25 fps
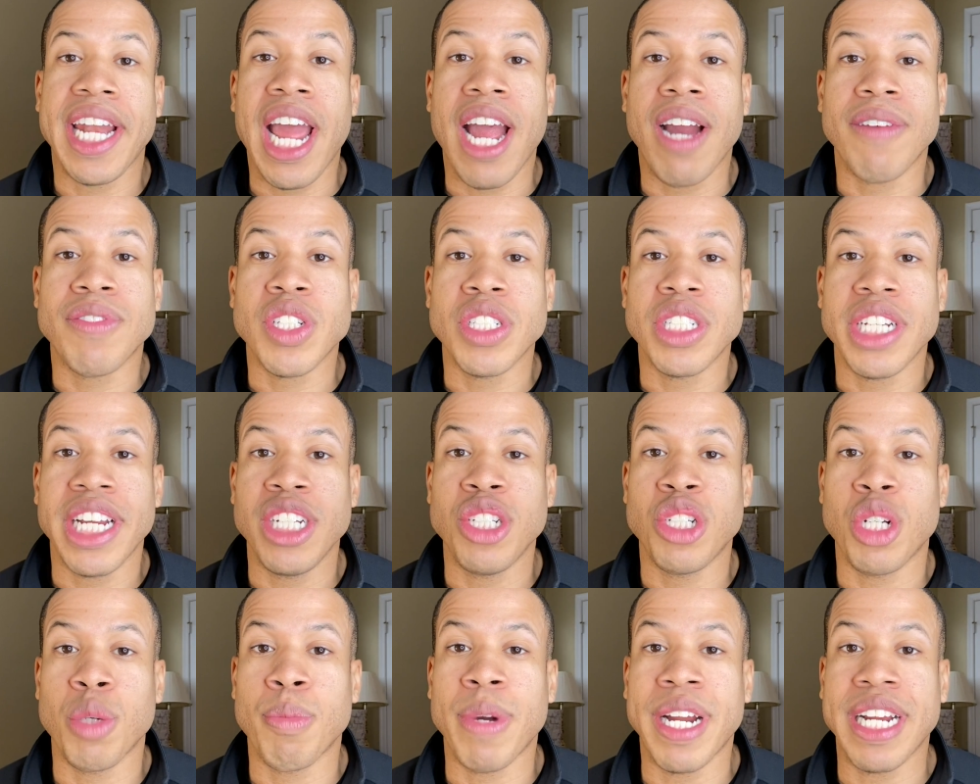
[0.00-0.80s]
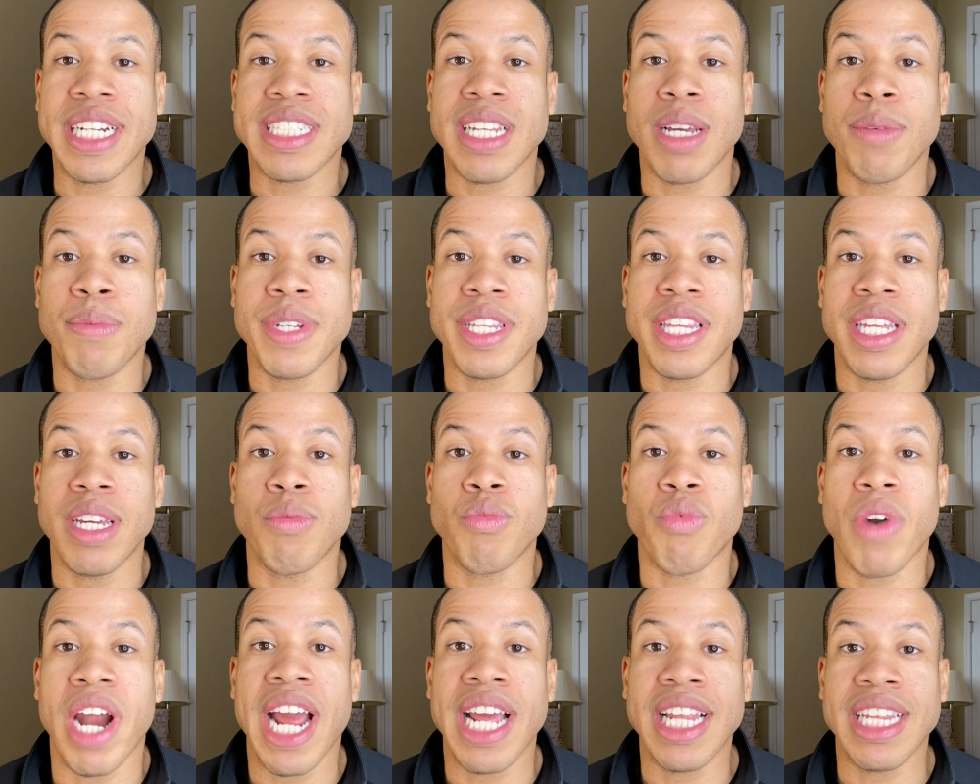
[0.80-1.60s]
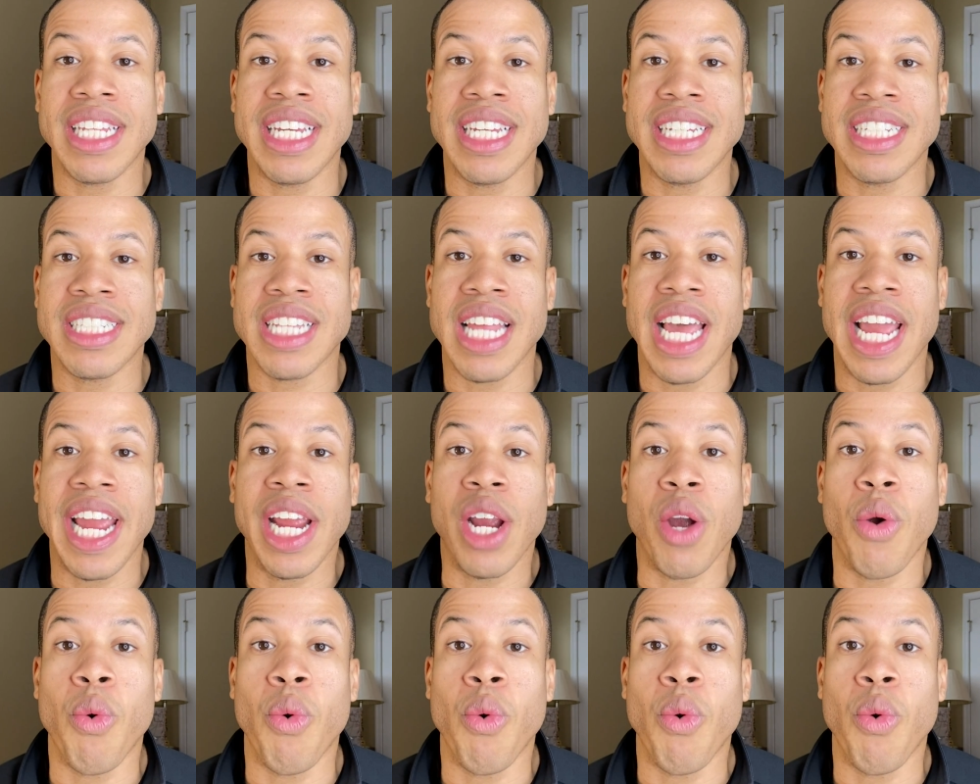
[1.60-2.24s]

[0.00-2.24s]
after Tayshia breaks up with him, Riley is like,